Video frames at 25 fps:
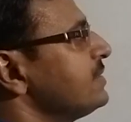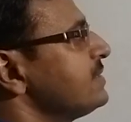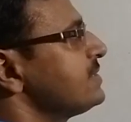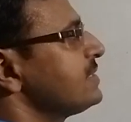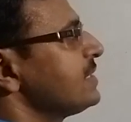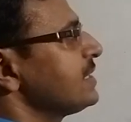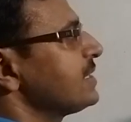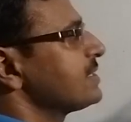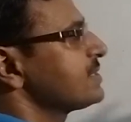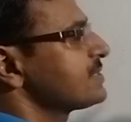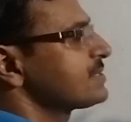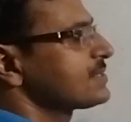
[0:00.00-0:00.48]

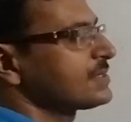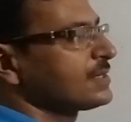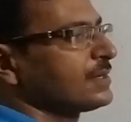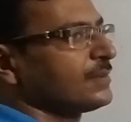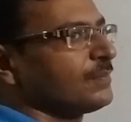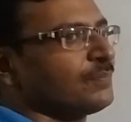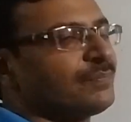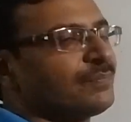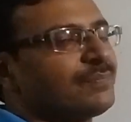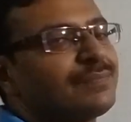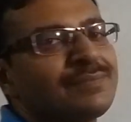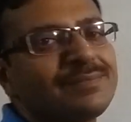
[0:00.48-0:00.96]

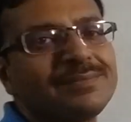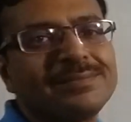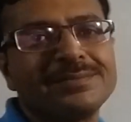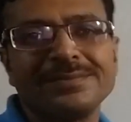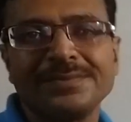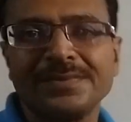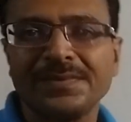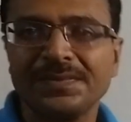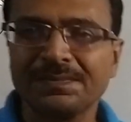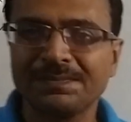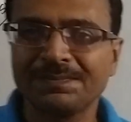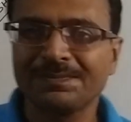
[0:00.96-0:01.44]
6.
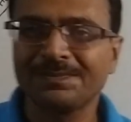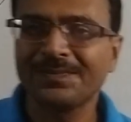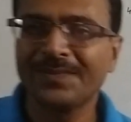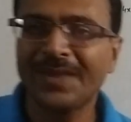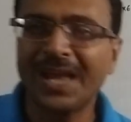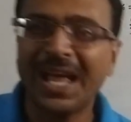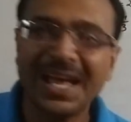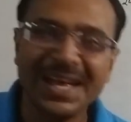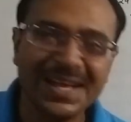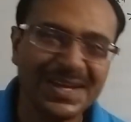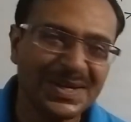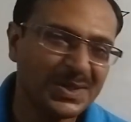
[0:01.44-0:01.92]

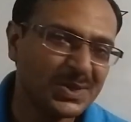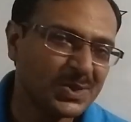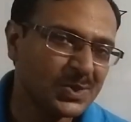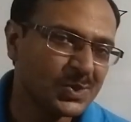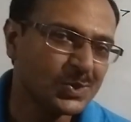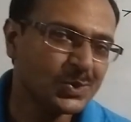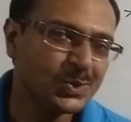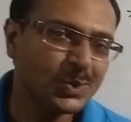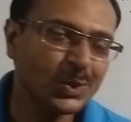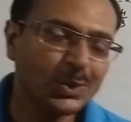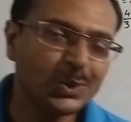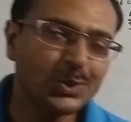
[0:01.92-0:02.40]

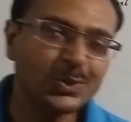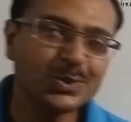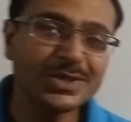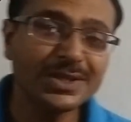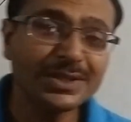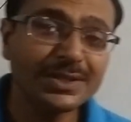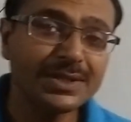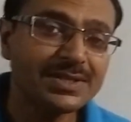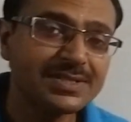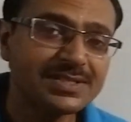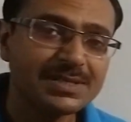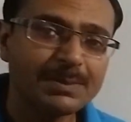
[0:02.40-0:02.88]
So
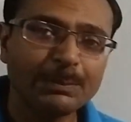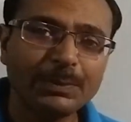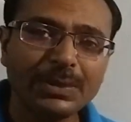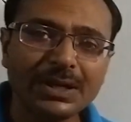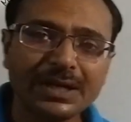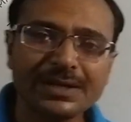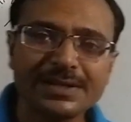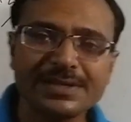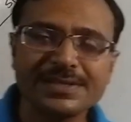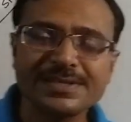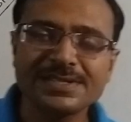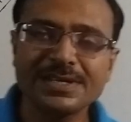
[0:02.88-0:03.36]
using this
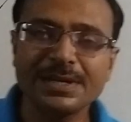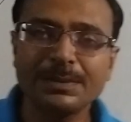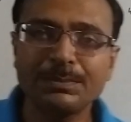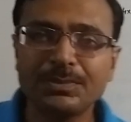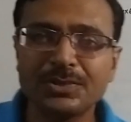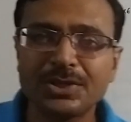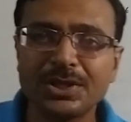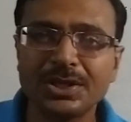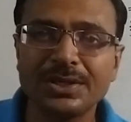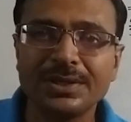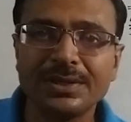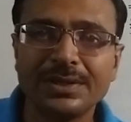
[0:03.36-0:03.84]
simple
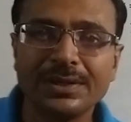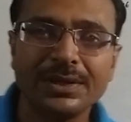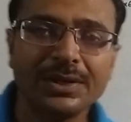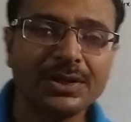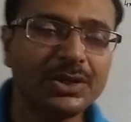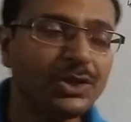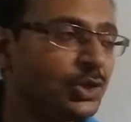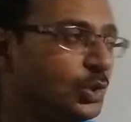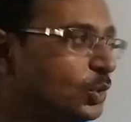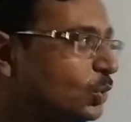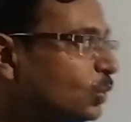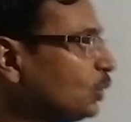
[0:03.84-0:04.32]
concept,
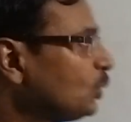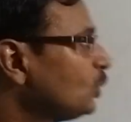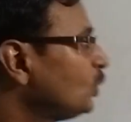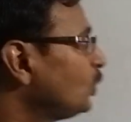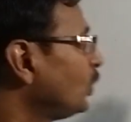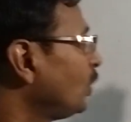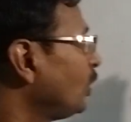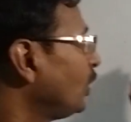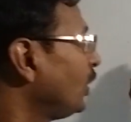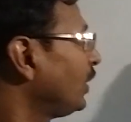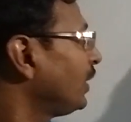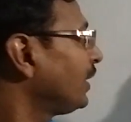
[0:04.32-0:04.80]

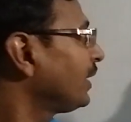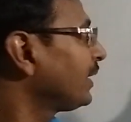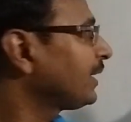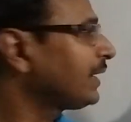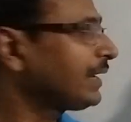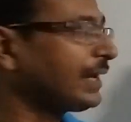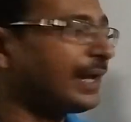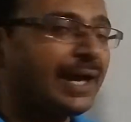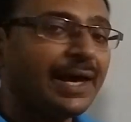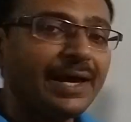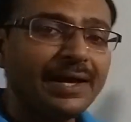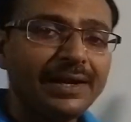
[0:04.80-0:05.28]
you
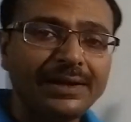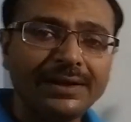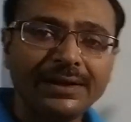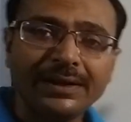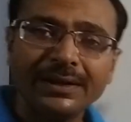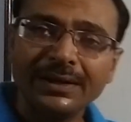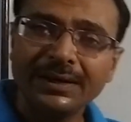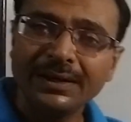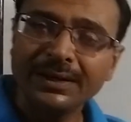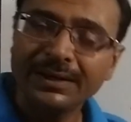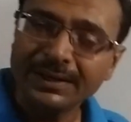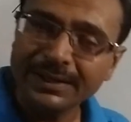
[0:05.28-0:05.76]

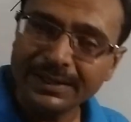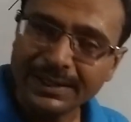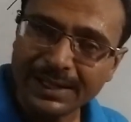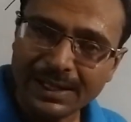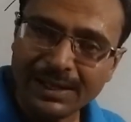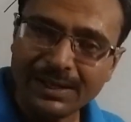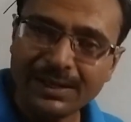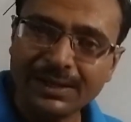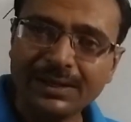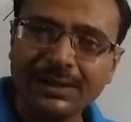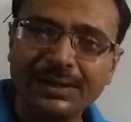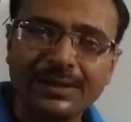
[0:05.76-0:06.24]
can
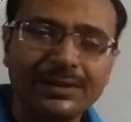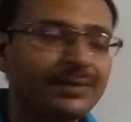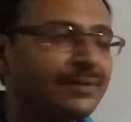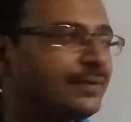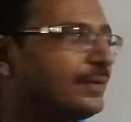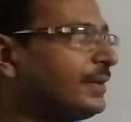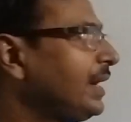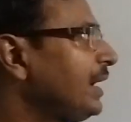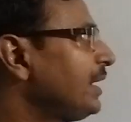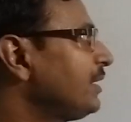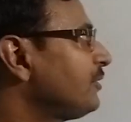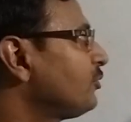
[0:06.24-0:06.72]
tell
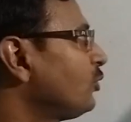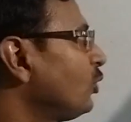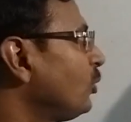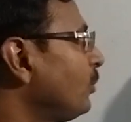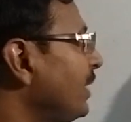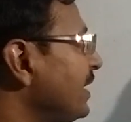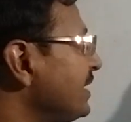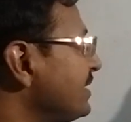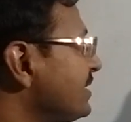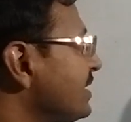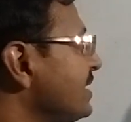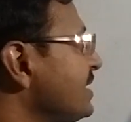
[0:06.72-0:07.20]
that 4
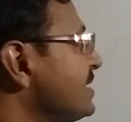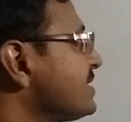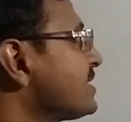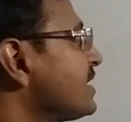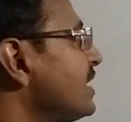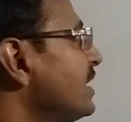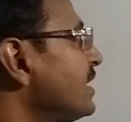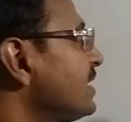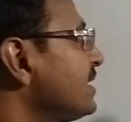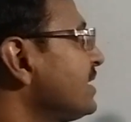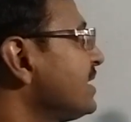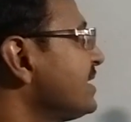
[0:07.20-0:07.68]
by 3 is
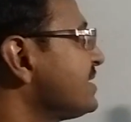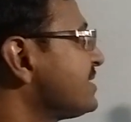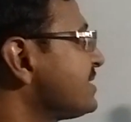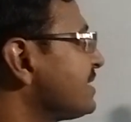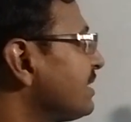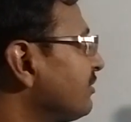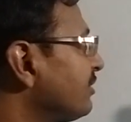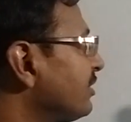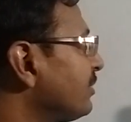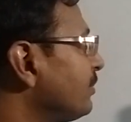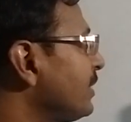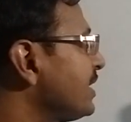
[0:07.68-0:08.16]
greater than
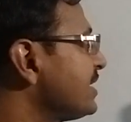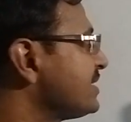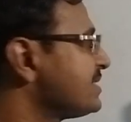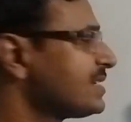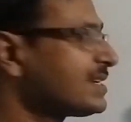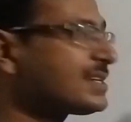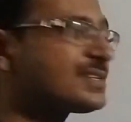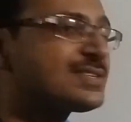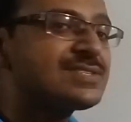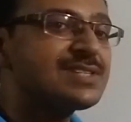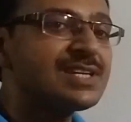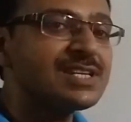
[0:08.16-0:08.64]
7 by
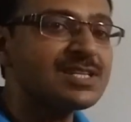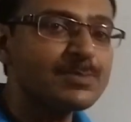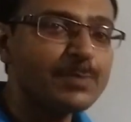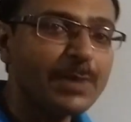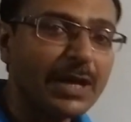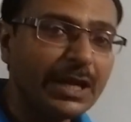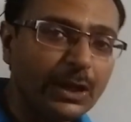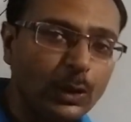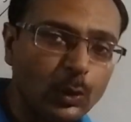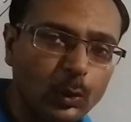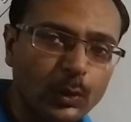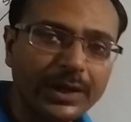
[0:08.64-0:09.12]
6 just
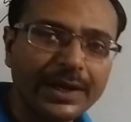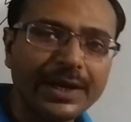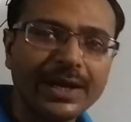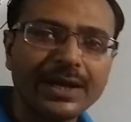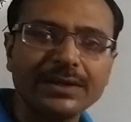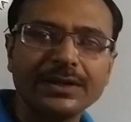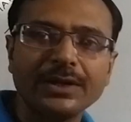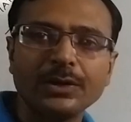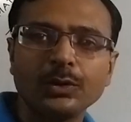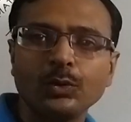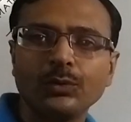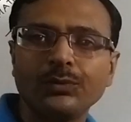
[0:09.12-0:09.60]
by looking
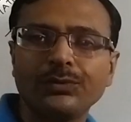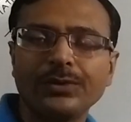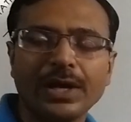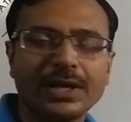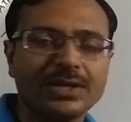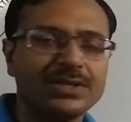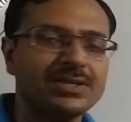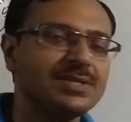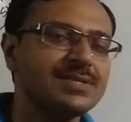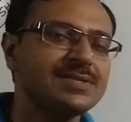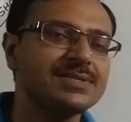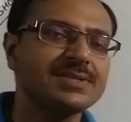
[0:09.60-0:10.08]
at the two
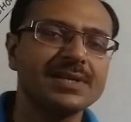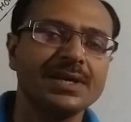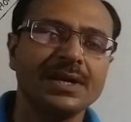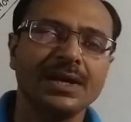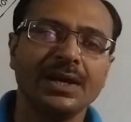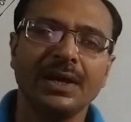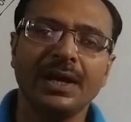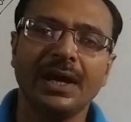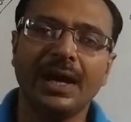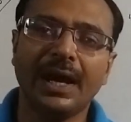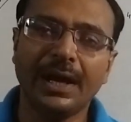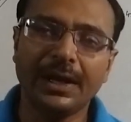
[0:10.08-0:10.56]
fractions
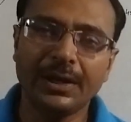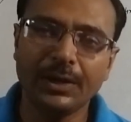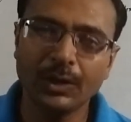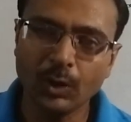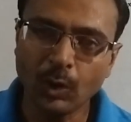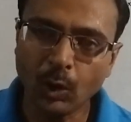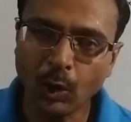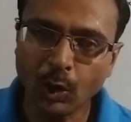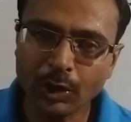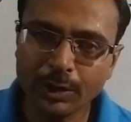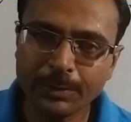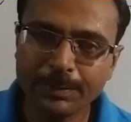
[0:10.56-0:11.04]
and
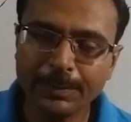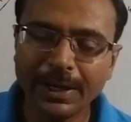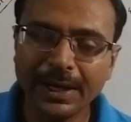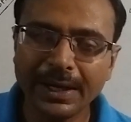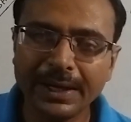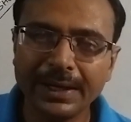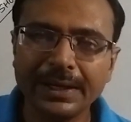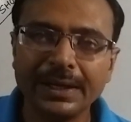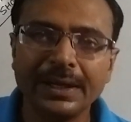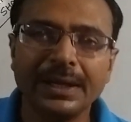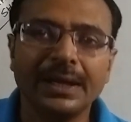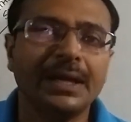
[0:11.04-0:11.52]
not
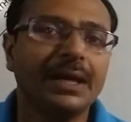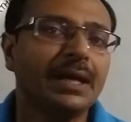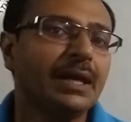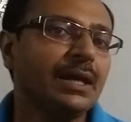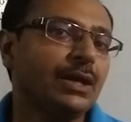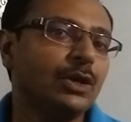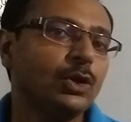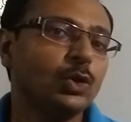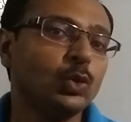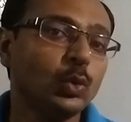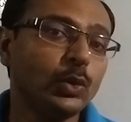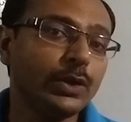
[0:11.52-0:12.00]
by
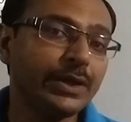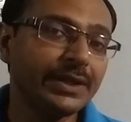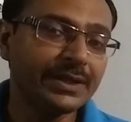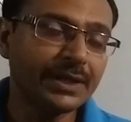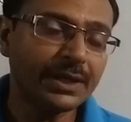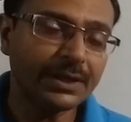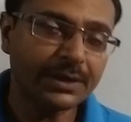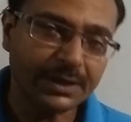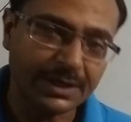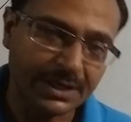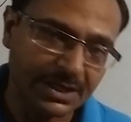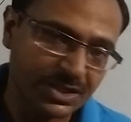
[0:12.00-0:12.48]
doing
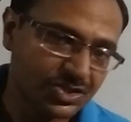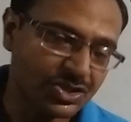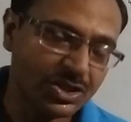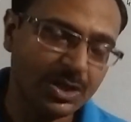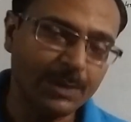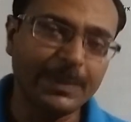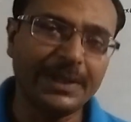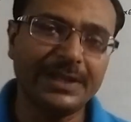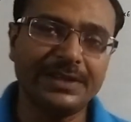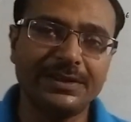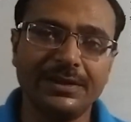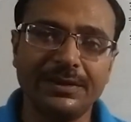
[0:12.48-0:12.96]
the
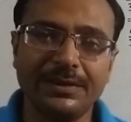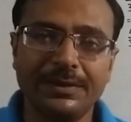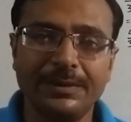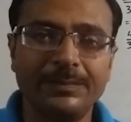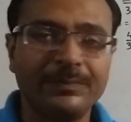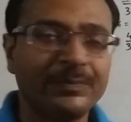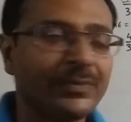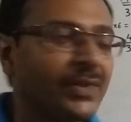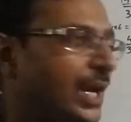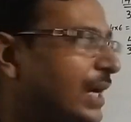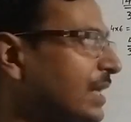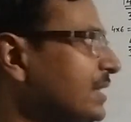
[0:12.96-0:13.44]
traditional method.
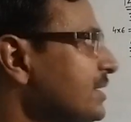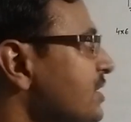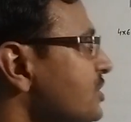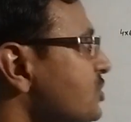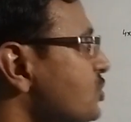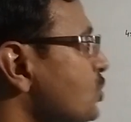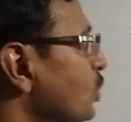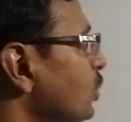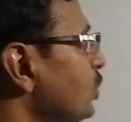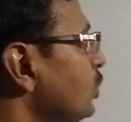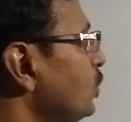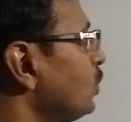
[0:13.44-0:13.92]
I'll
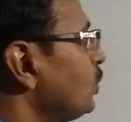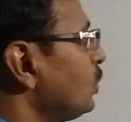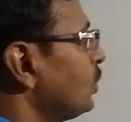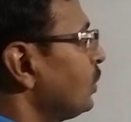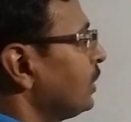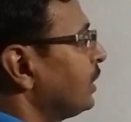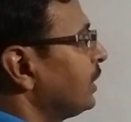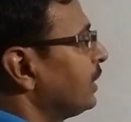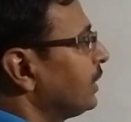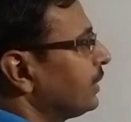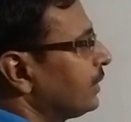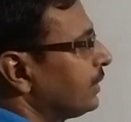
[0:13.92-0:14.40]
just show
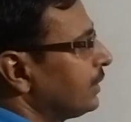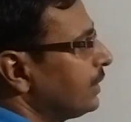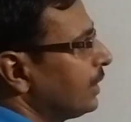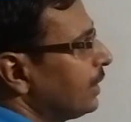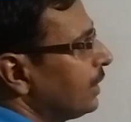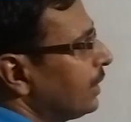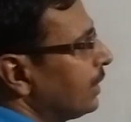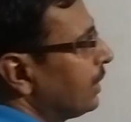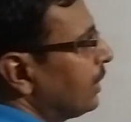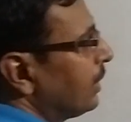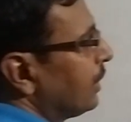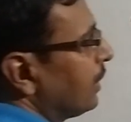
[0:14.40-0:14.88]
you
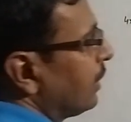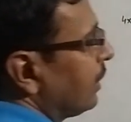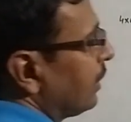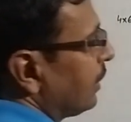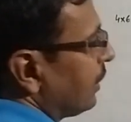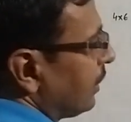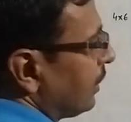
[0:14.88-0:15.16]
the